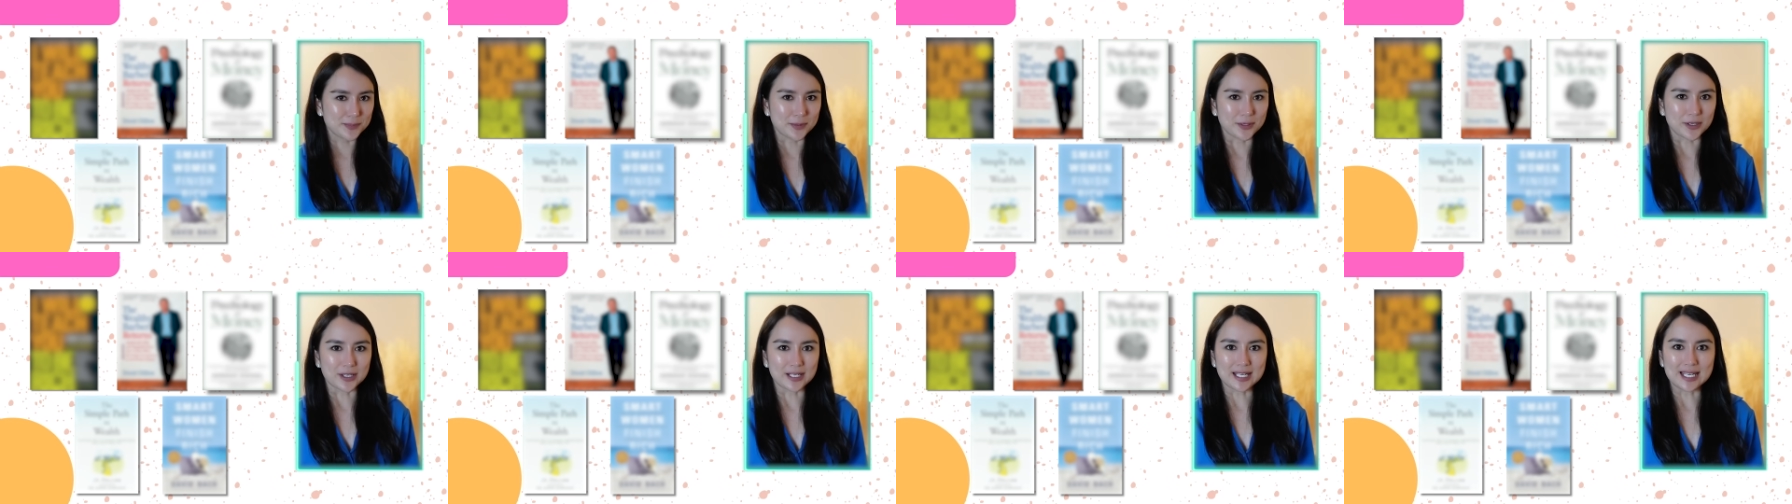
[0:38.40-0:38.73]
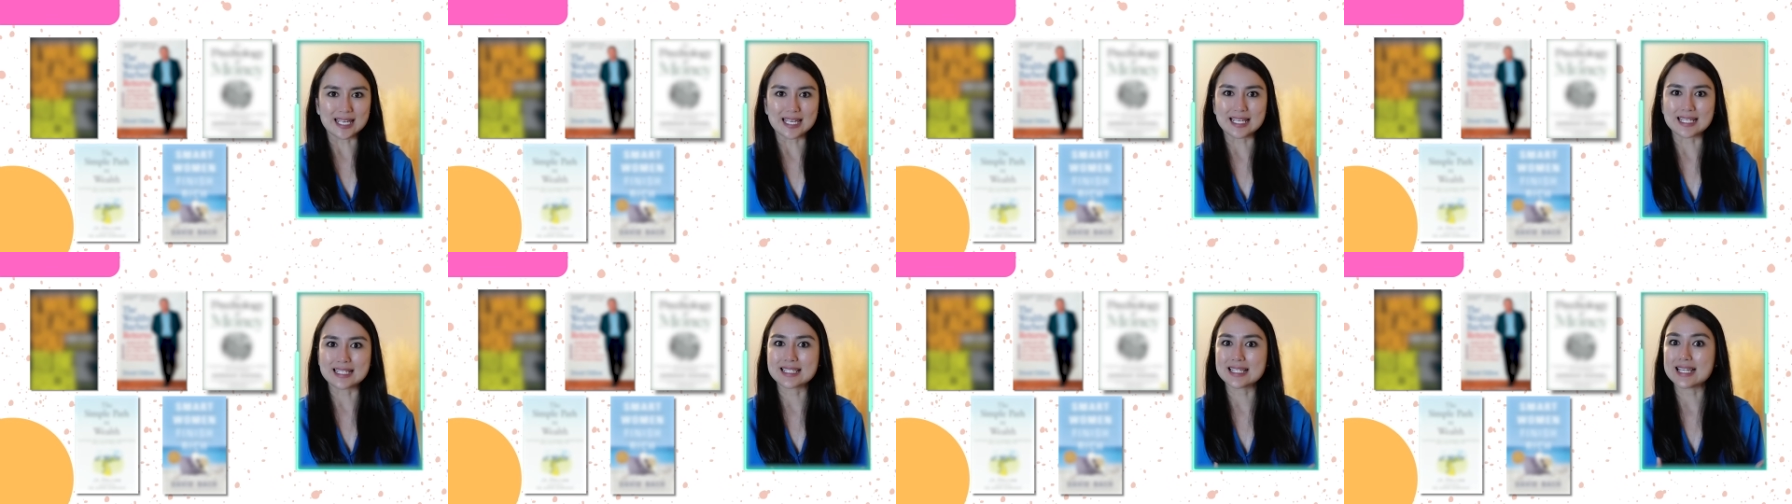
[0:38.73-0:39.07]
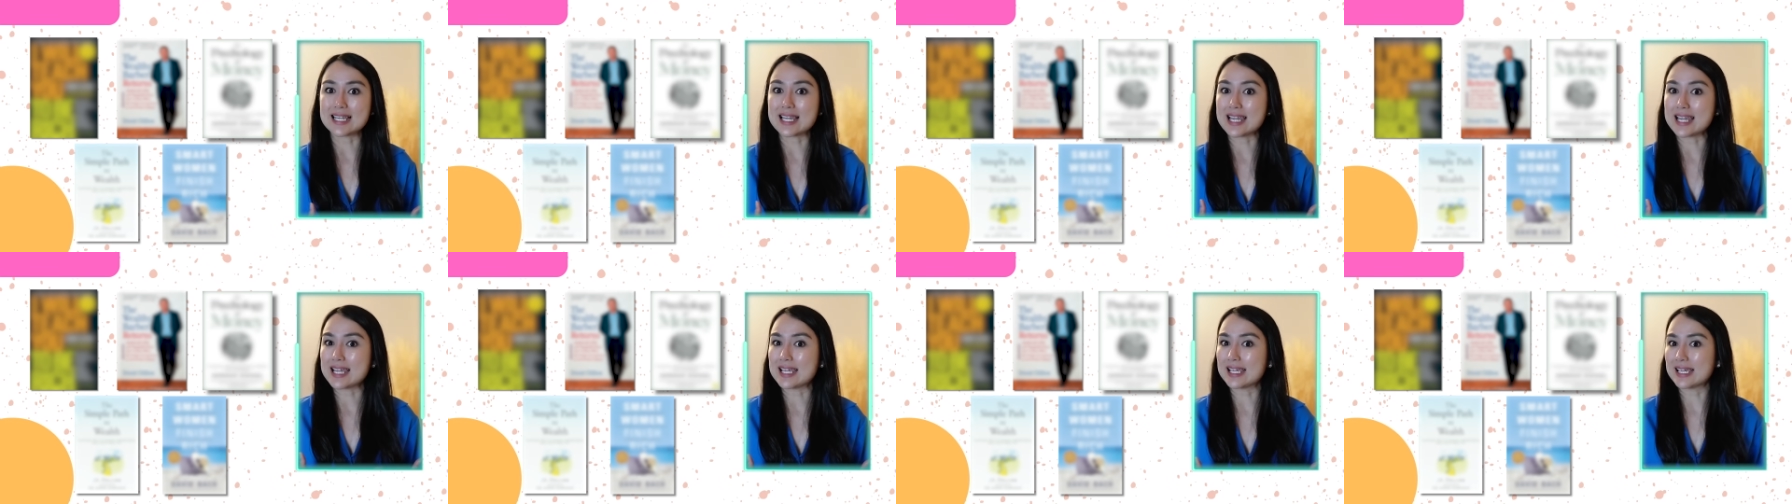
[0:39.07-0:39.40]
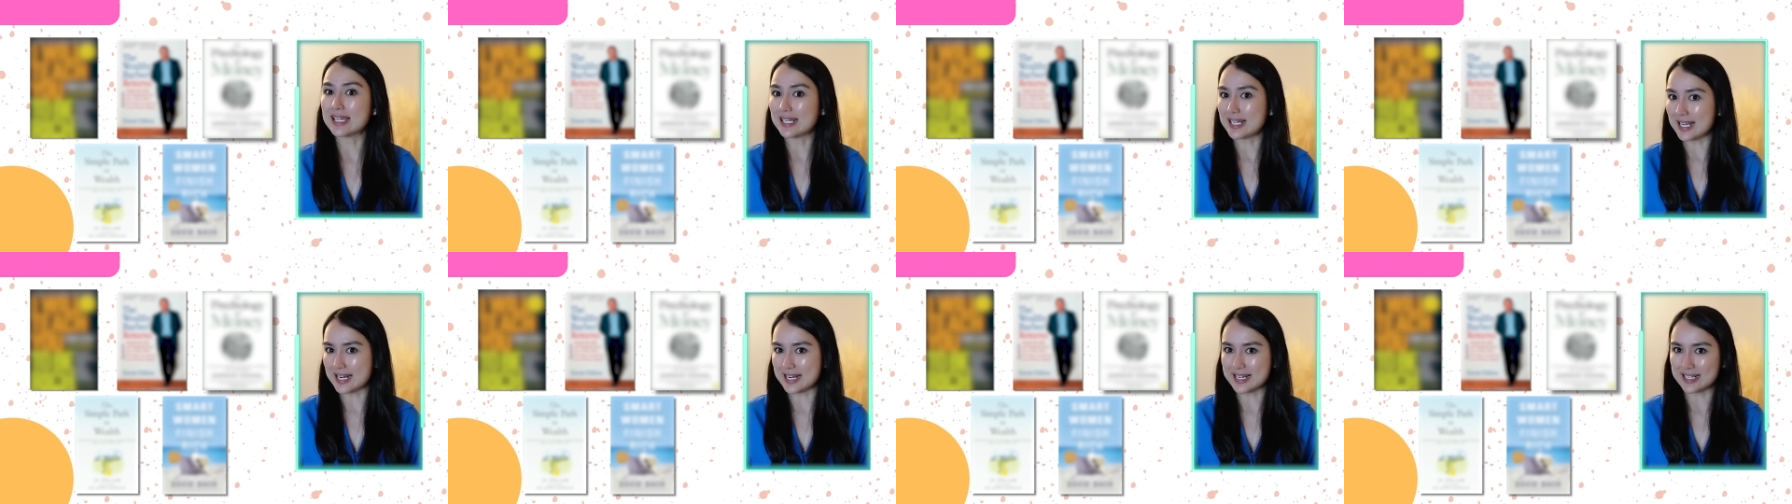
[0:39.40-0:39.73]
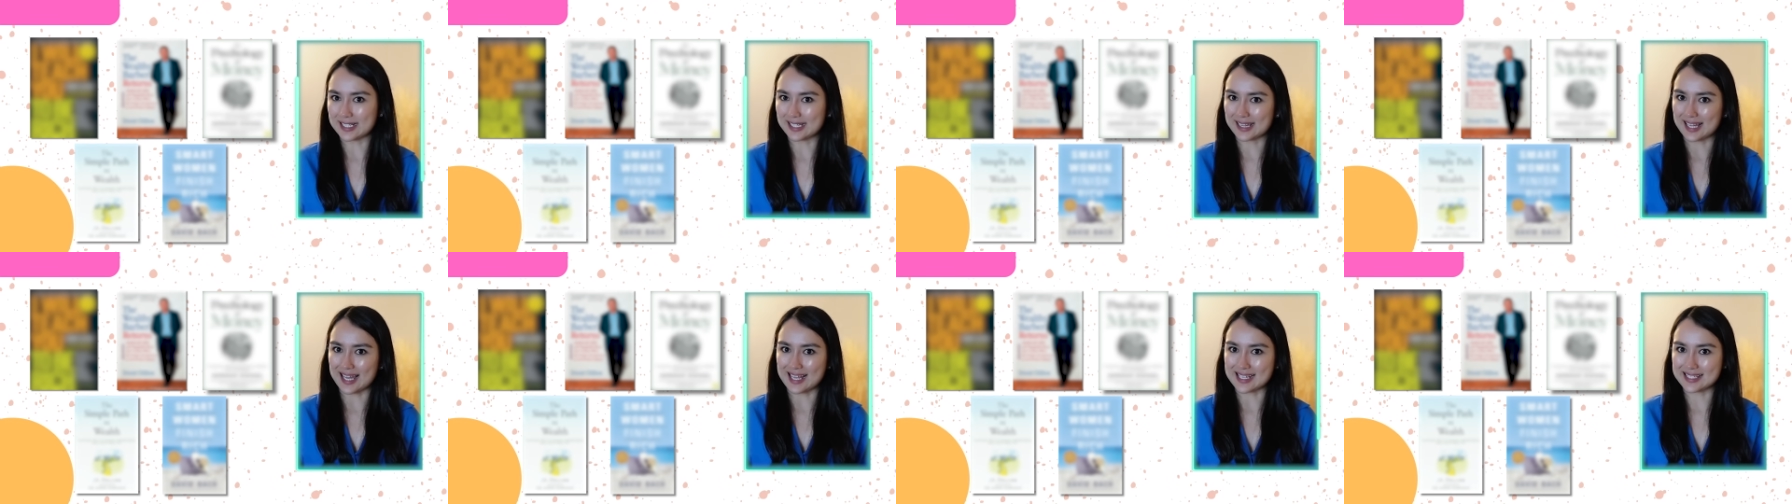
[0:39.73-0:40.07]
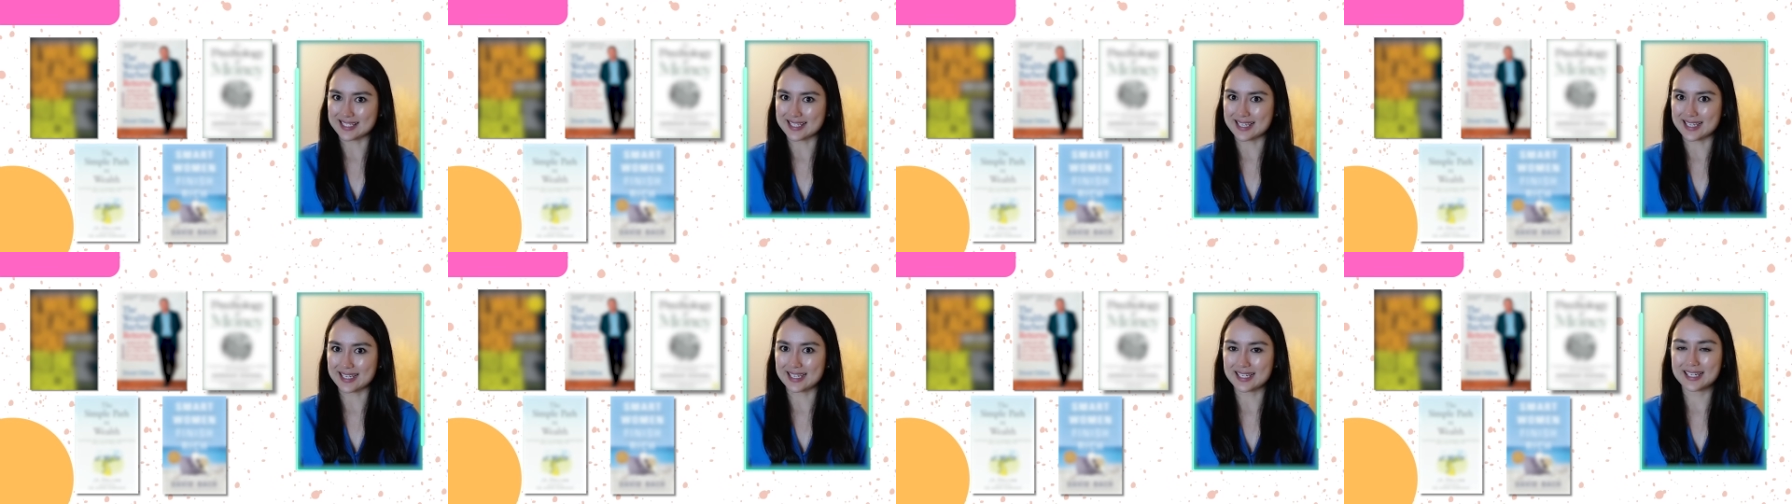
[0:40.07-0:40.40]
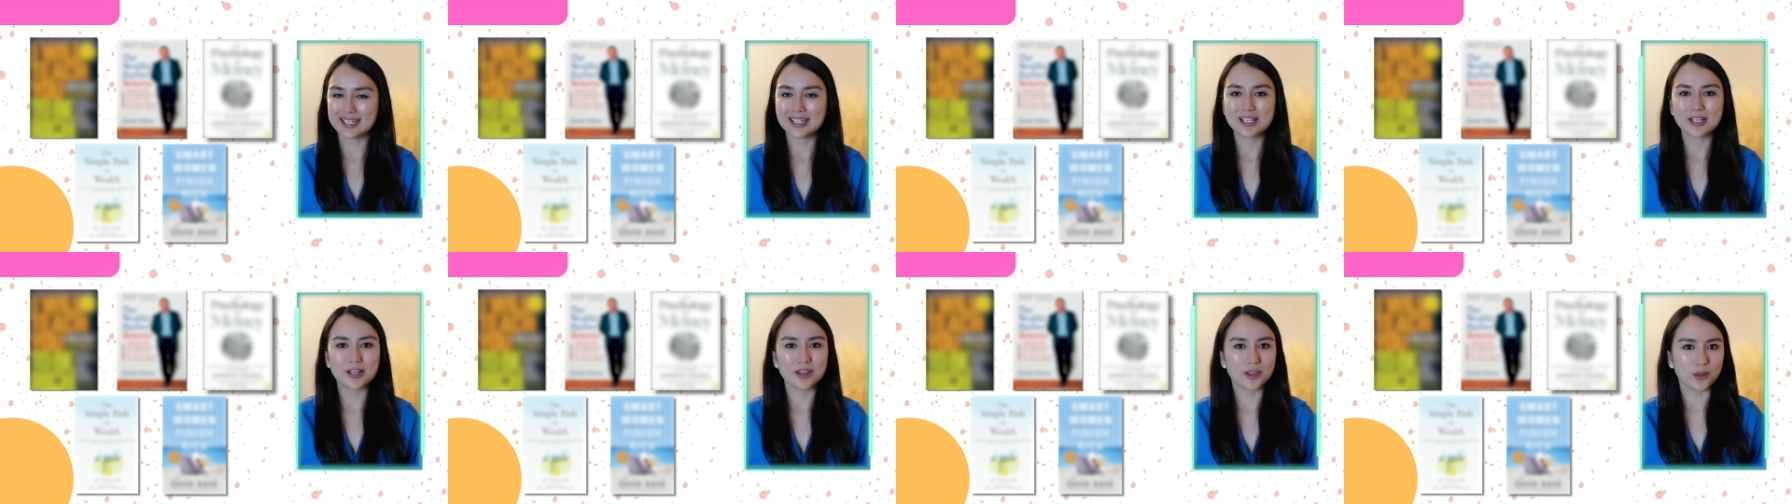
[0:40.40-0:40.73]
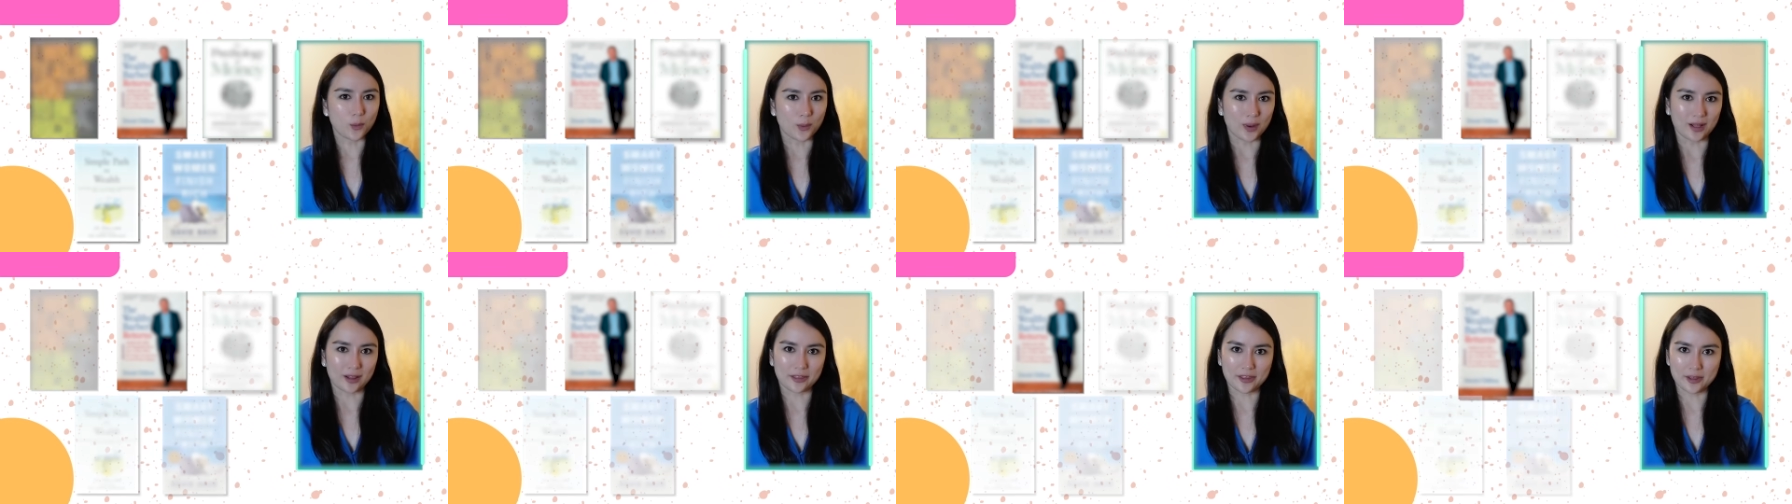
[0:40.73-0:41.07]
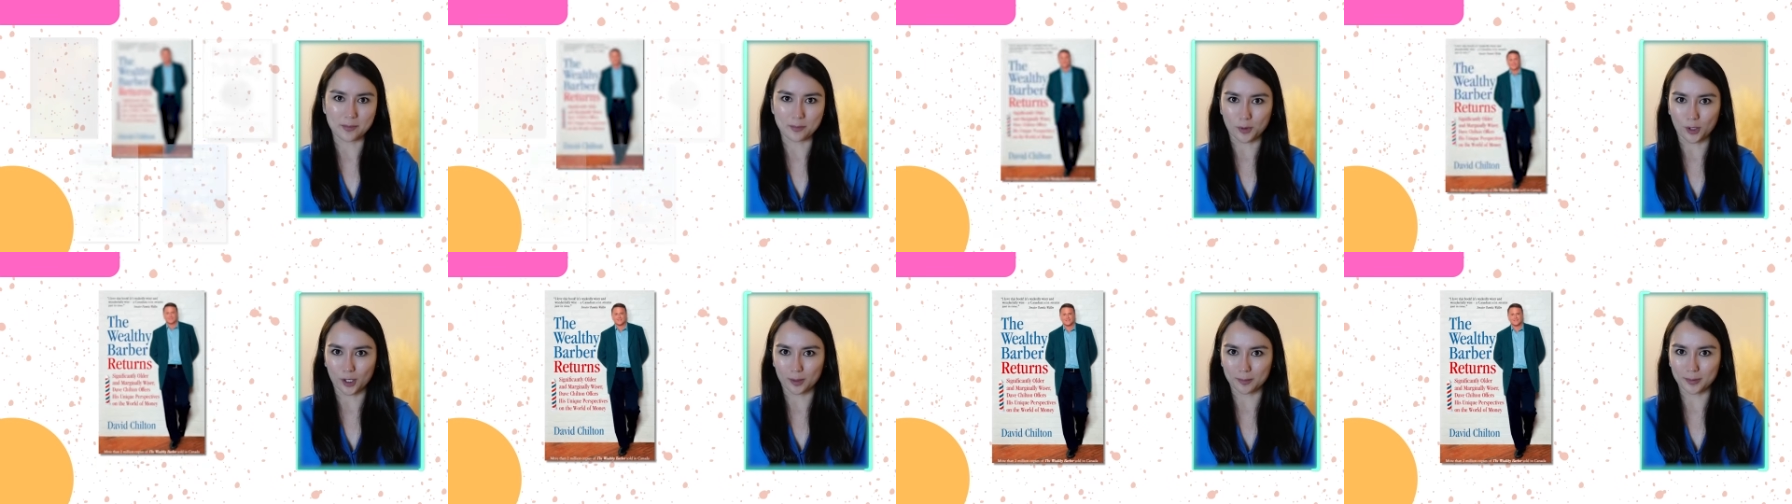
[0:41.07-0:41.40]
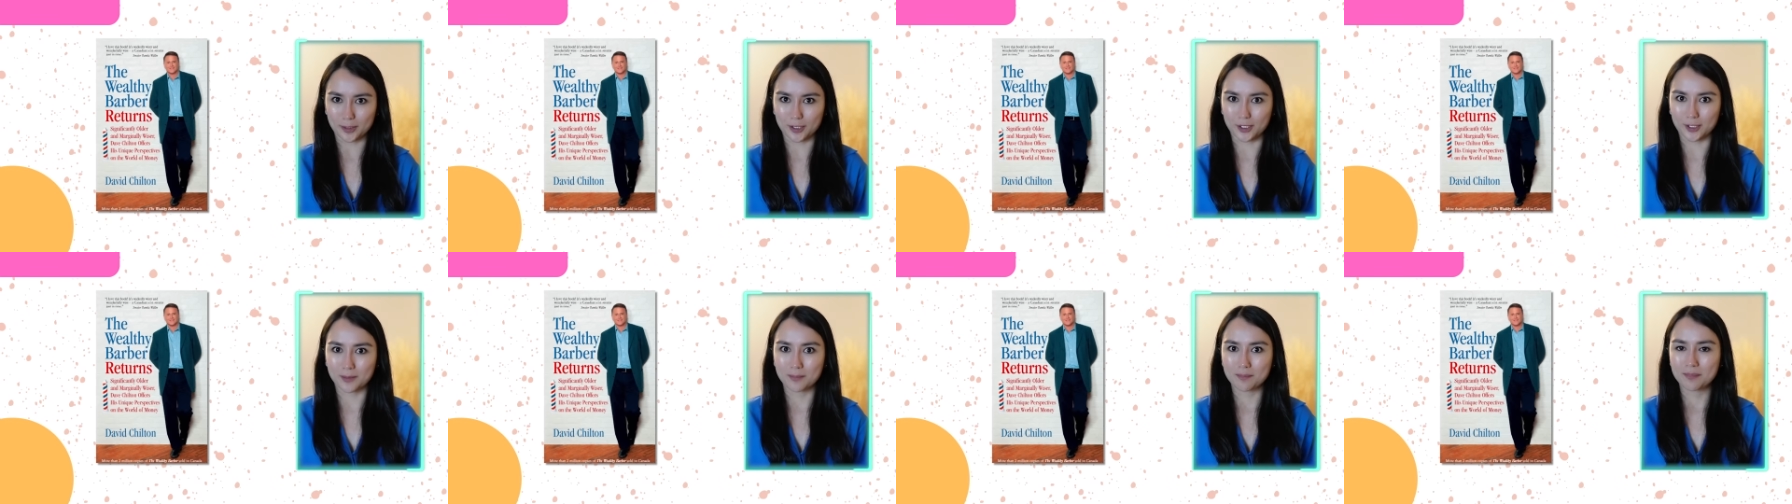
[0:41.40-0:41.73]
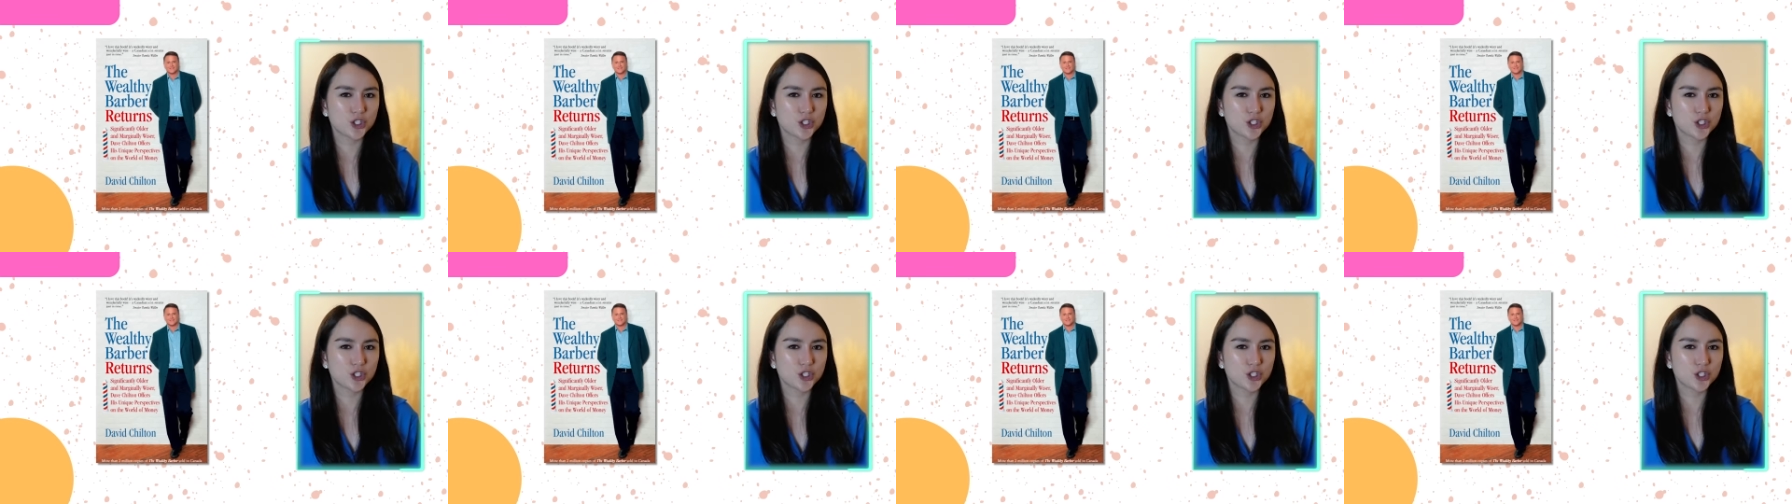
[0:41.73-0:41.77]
book is a Canadian classic, The Wealthy Barber.